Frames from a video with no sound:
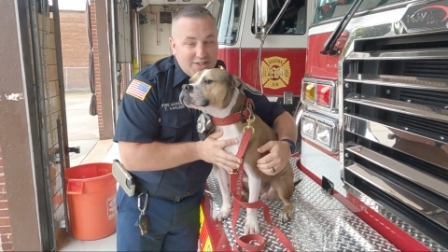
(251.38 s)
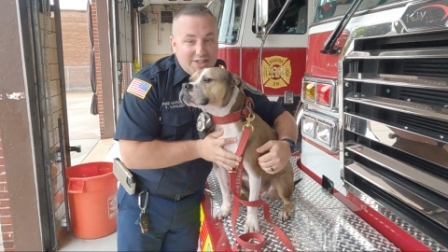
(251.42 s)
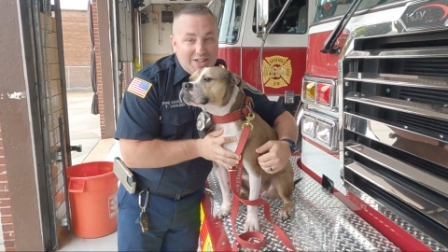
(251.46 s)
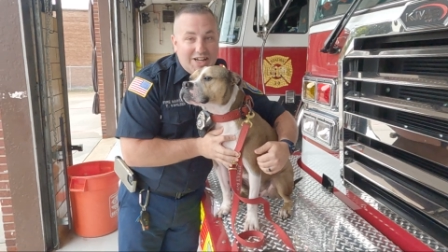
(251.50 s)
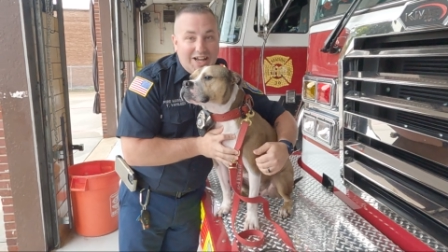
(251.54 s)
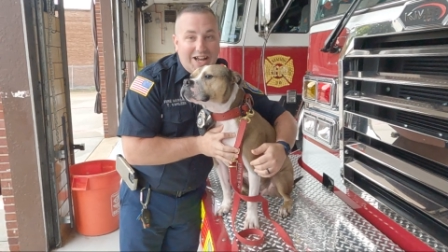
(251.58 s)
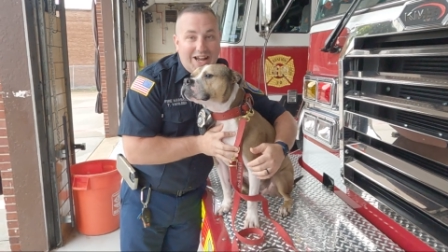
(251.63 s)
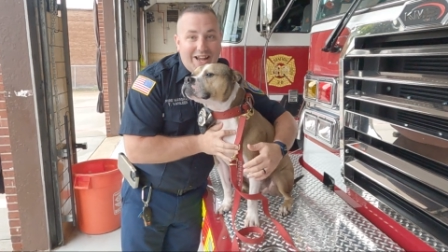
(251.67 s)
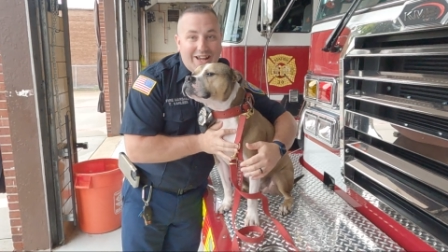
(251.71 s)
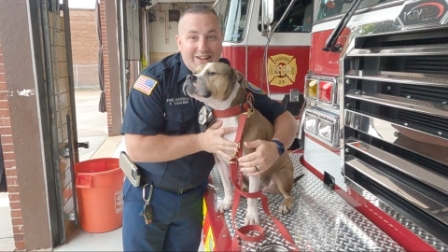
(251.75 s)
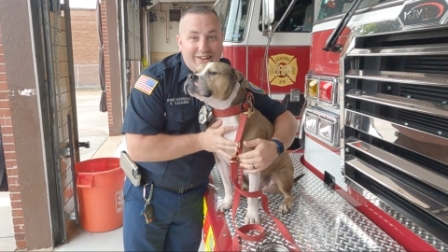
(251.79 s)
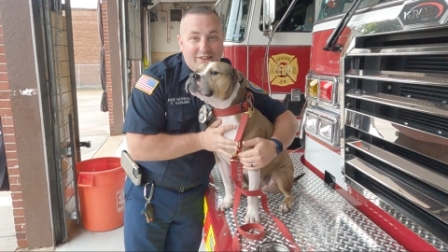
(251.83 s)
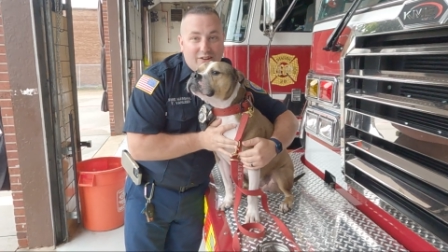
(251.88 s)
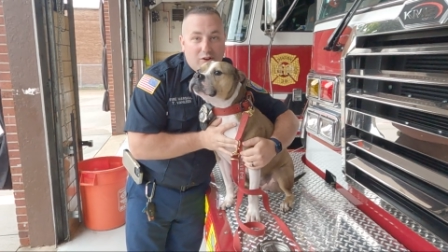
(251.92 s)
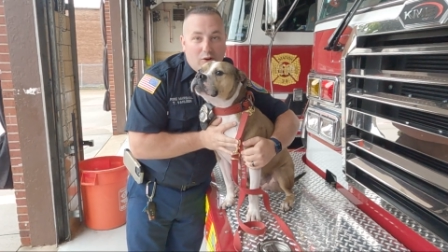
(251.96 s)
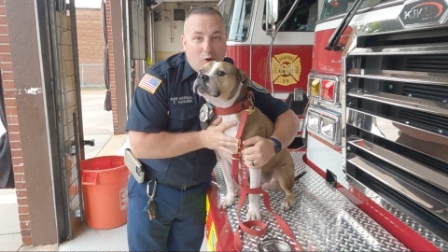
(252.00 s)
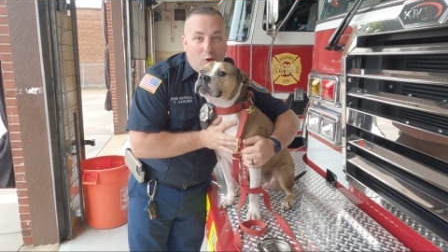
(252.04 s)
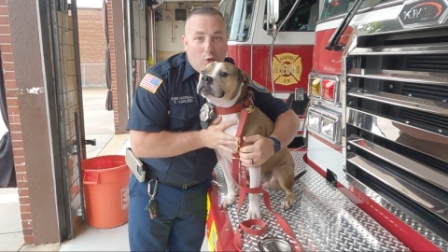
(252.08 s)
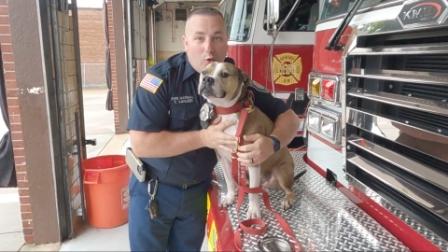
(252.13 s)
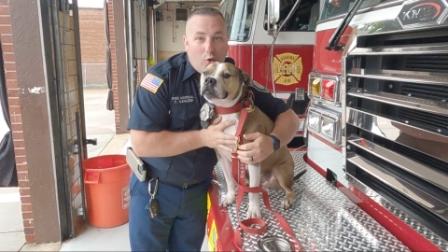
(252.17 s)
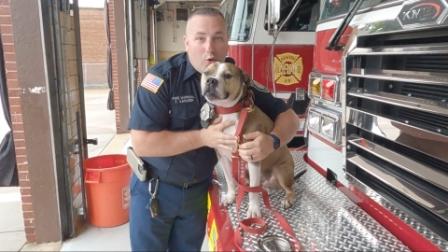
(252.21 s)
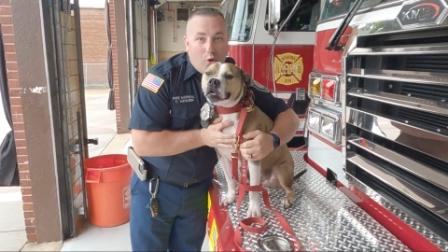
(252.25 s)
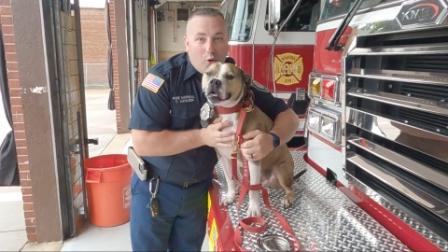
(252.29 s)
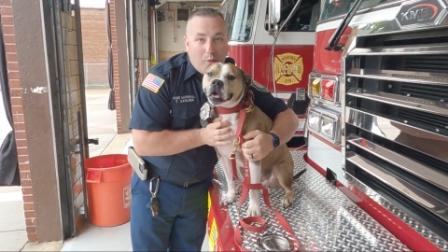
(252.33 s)
And he is
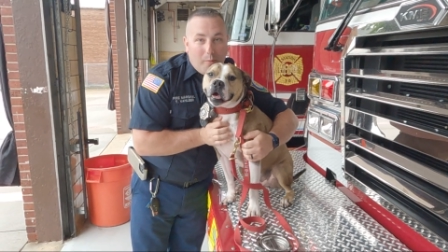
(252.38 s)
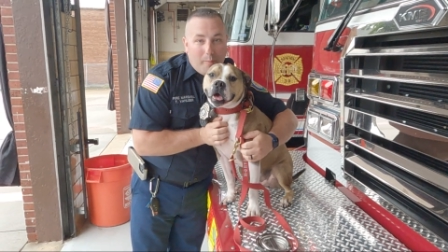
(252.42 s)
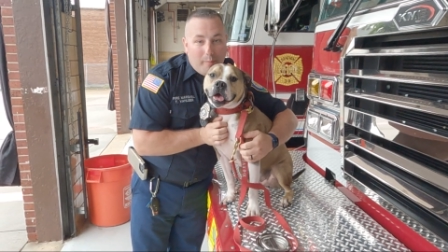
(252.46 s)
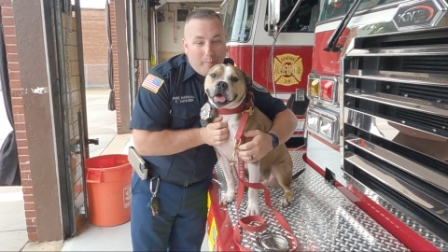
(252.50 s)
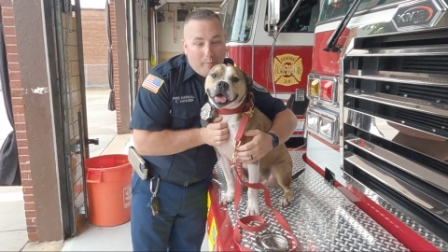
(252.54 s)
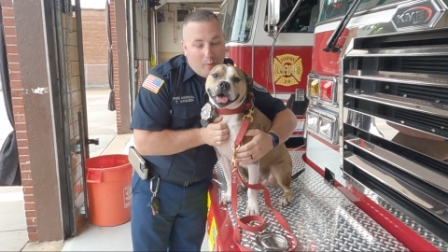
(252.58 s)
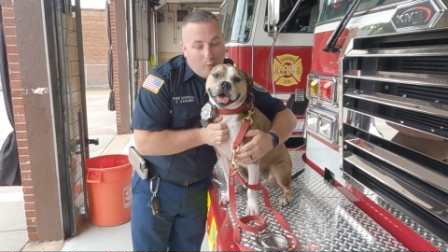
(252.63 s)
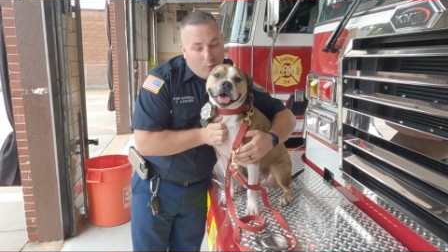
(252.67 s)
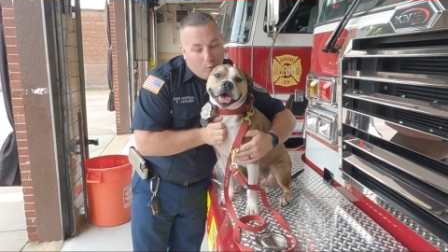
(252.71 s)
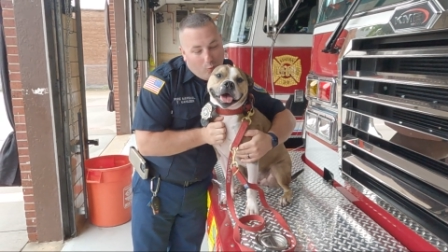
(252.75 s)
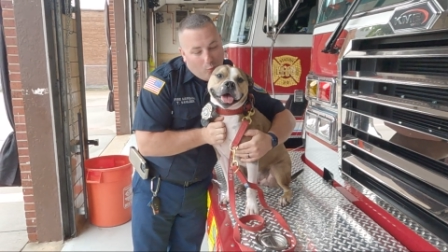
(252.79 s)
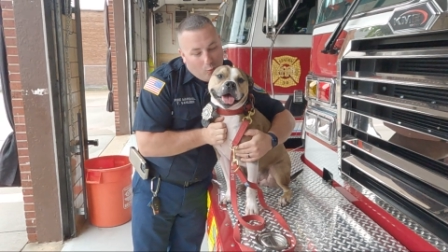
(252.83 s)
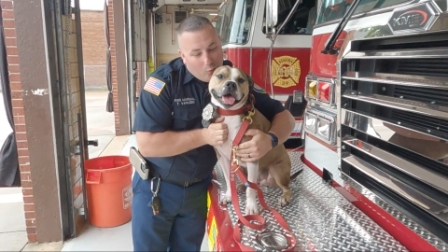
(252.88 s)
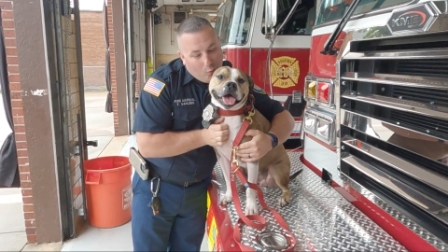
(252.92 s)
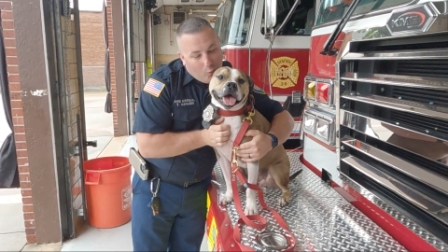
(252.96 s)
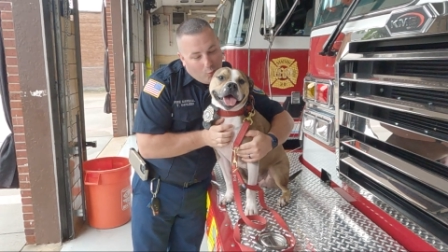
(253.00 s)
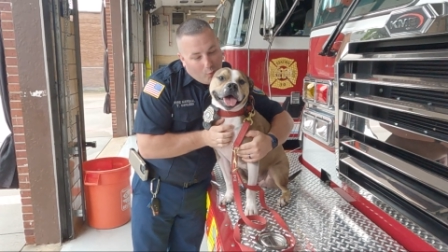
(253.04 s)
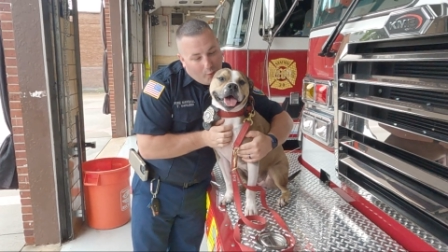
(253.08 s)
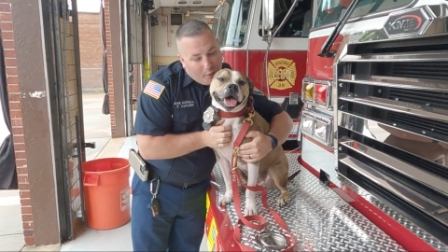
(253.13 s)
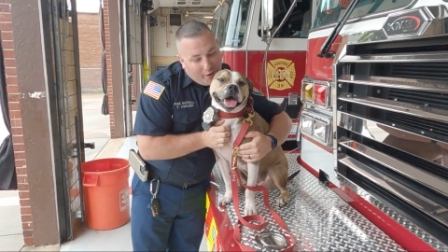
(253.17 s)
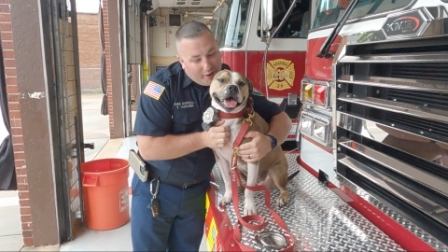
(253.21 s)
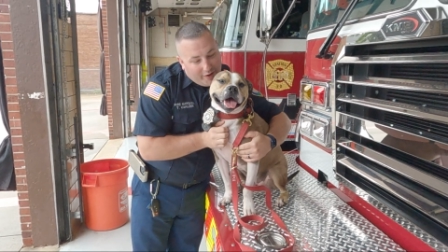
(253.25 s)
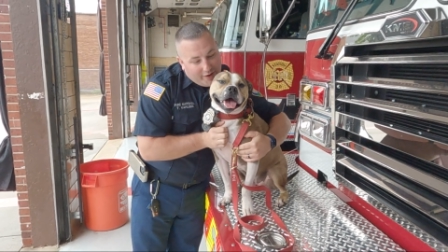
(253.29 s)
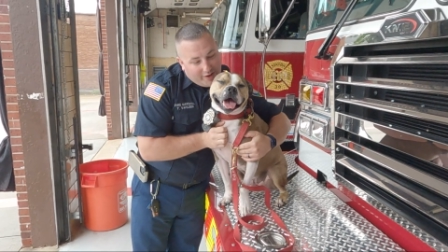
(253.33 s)
enjoying life now.
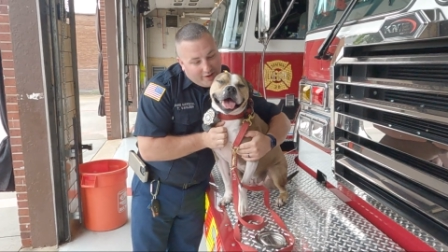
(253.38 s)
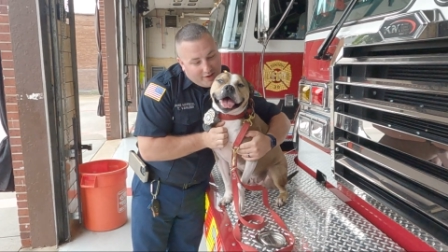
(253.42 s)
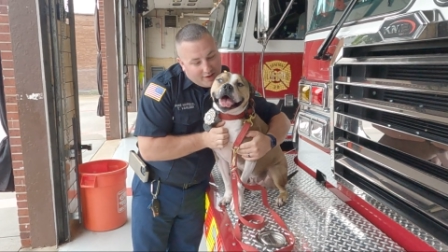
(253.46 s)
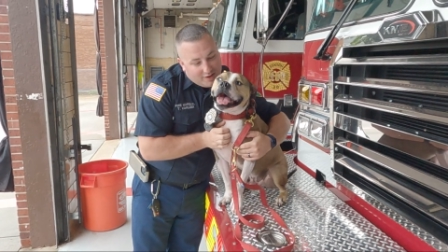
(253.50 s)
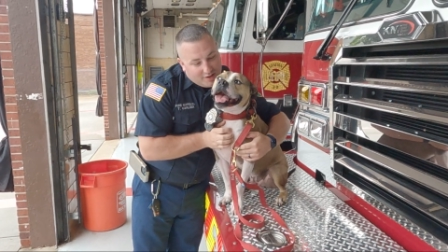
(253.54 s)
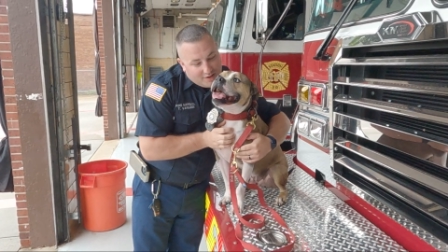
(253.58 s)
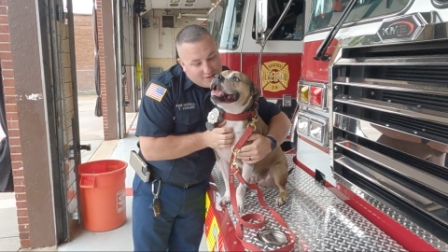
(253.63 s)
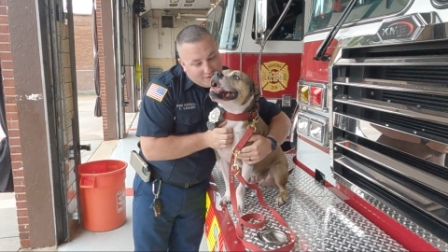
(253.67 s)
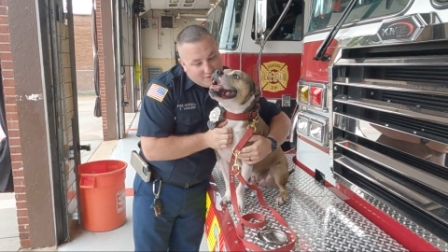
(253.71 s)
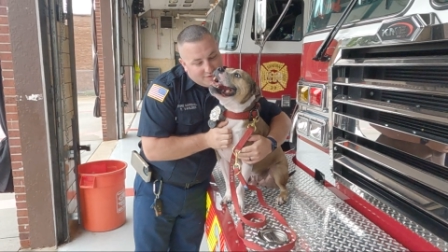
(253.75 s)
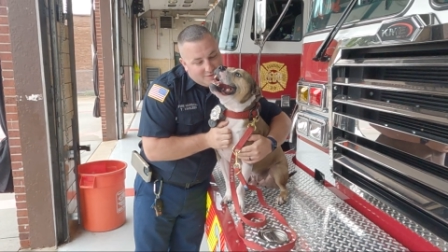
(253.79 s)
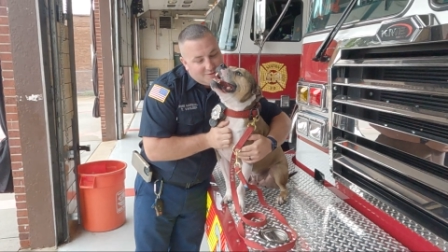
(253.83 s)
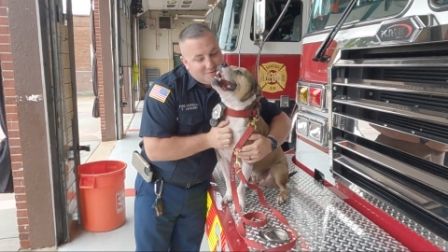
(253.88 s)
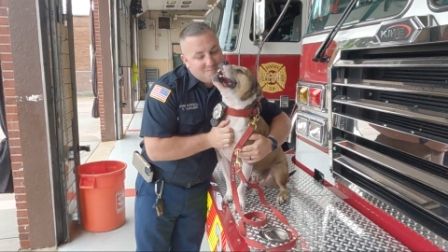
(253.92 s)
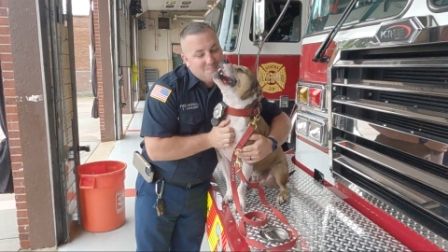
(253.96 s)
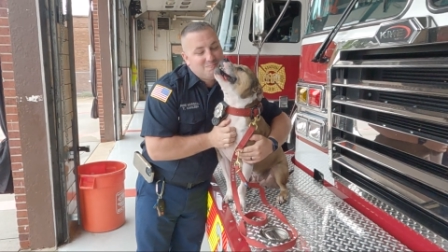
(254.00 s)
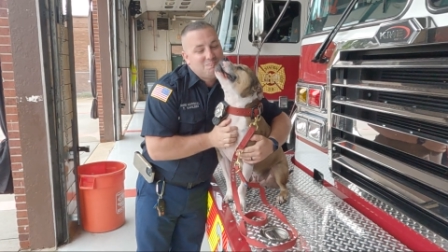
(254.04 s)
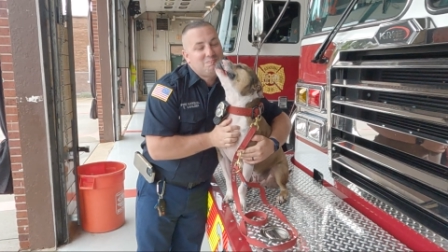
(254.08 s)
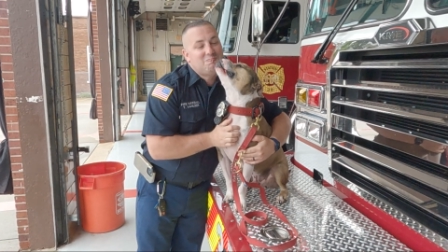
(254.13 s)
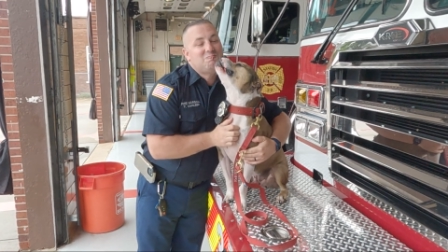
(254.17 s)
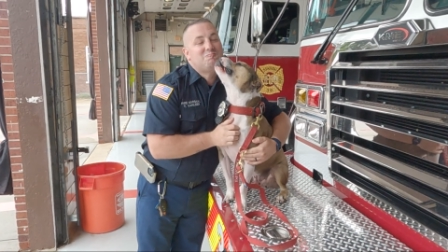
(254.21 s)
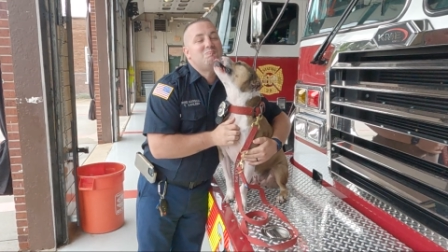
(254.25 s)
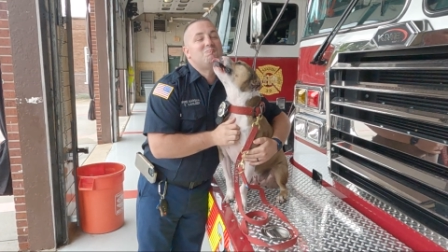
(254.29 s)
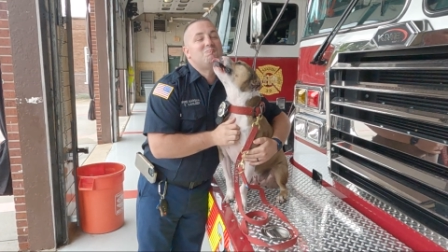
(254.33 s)
And
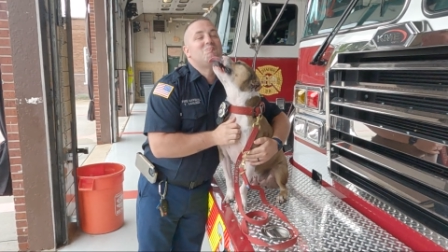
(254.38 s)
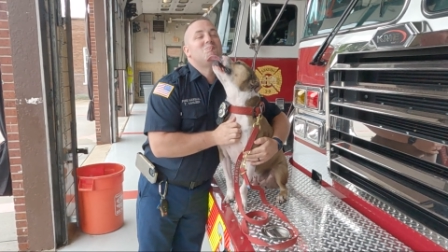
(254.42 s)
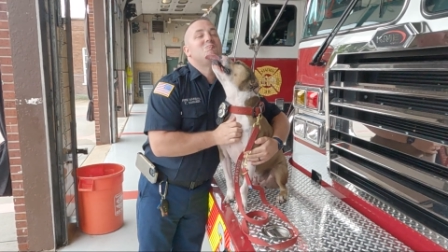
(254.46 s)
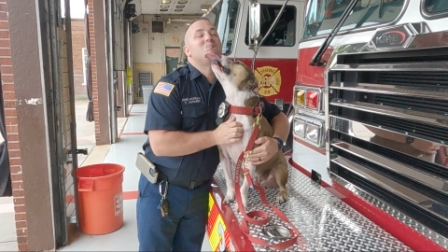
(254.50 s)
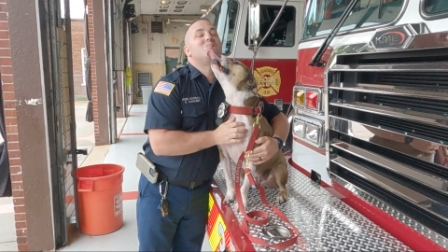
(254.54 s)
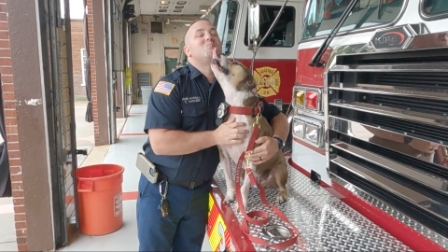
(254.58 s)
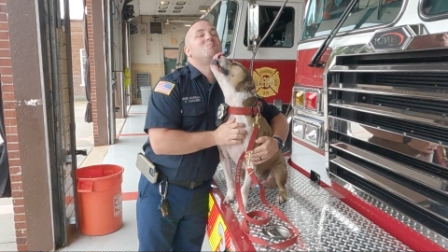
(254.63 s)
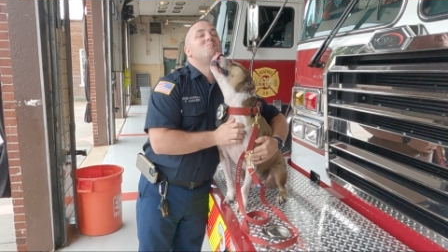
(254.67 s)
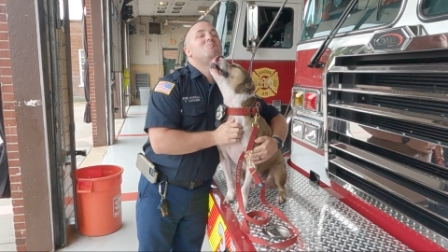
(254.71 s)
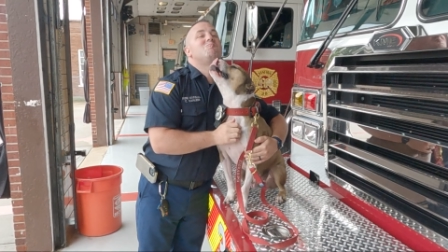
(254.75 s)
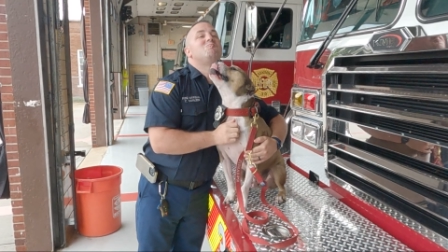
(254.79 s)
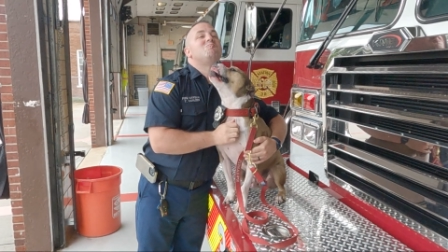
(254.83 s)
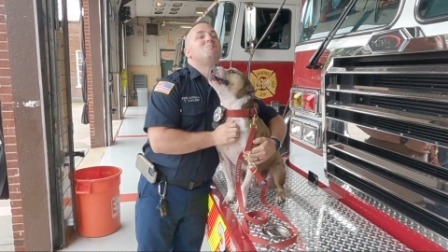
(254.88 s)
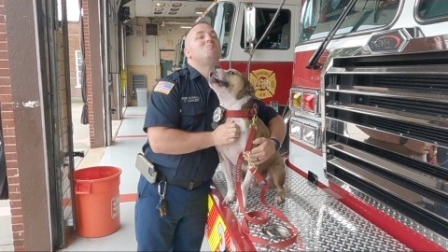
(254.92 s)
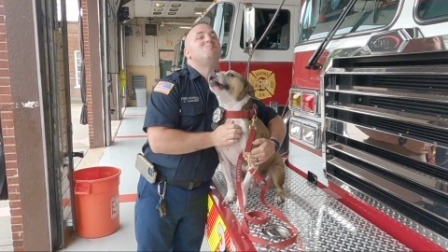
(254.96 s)
that's all I care about.